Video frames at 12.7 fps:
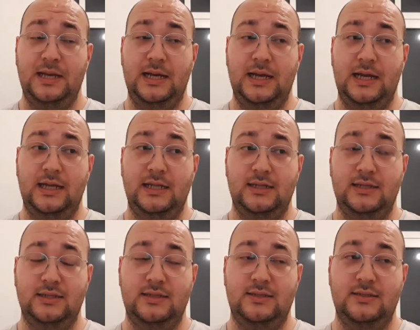
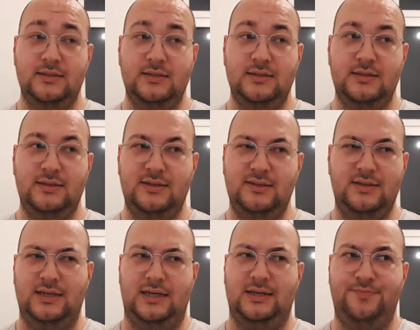And
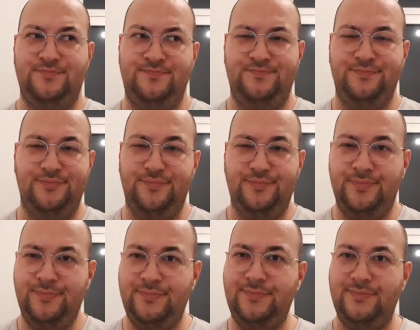yeah, mm,
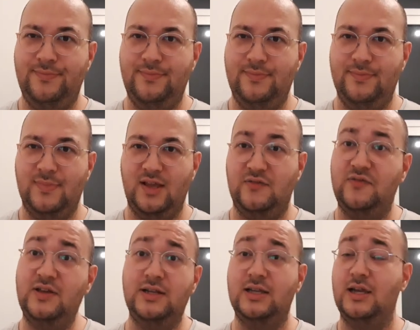I
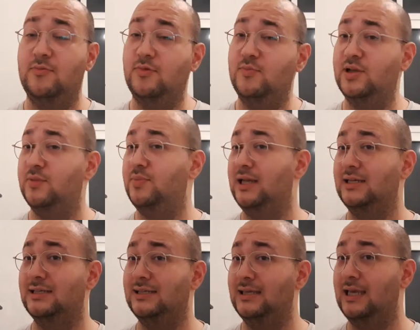figured it would be a
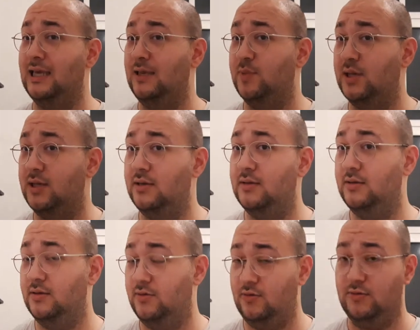place to keep it,
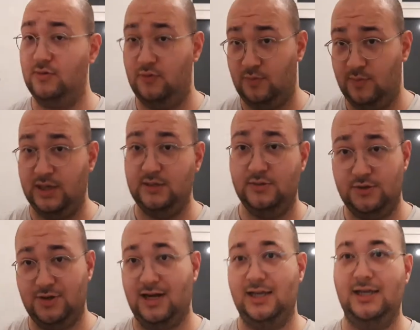all, all my
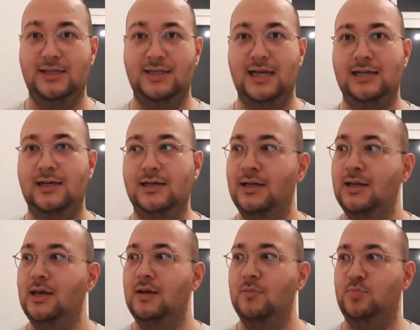tracking data,
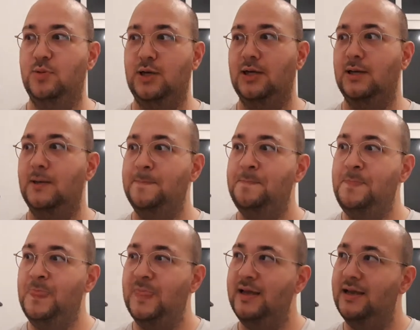but
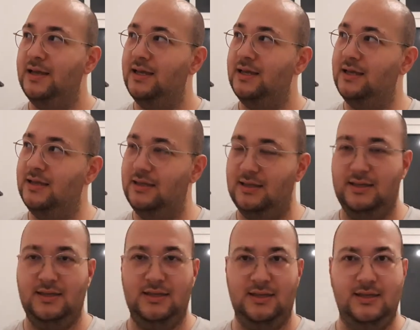
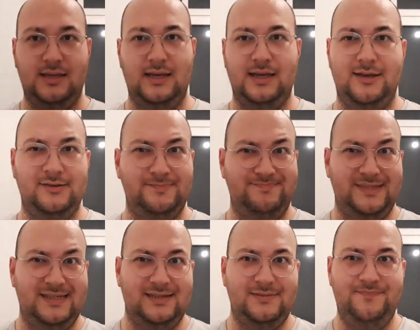yeah,
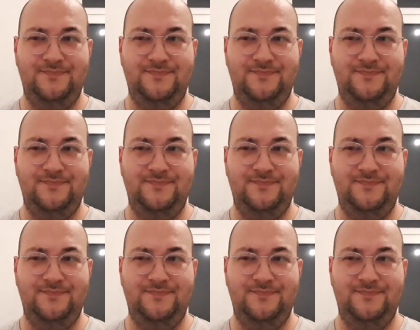nah.